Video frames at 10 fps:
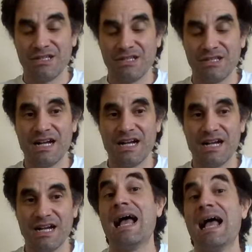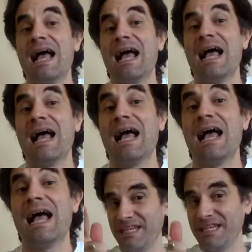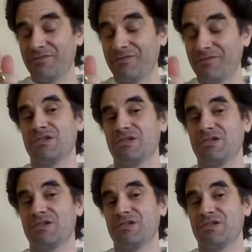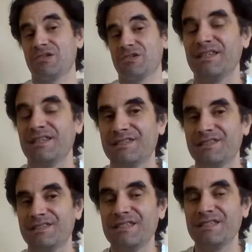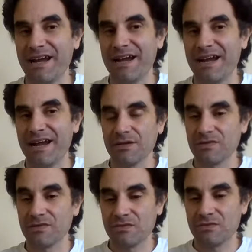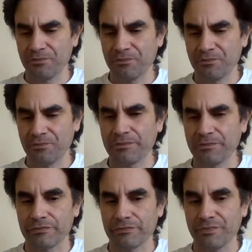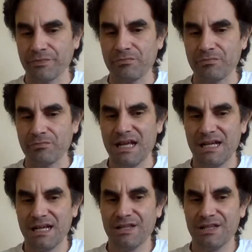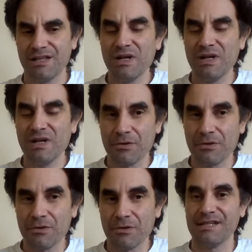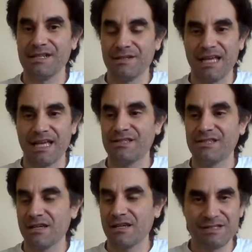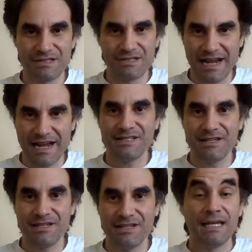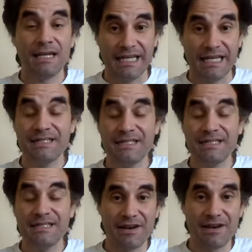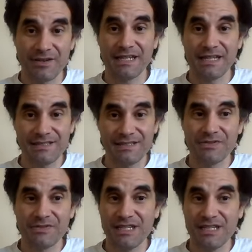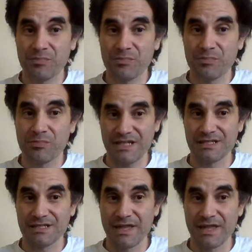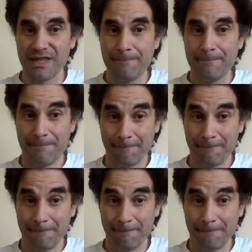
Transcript: you're right. Actually, interestingly enough, Cassandra, when you're talking about these narratives, the ones that were written, like Douglas's narrative, he did benefit. He did receive the proceeds of them.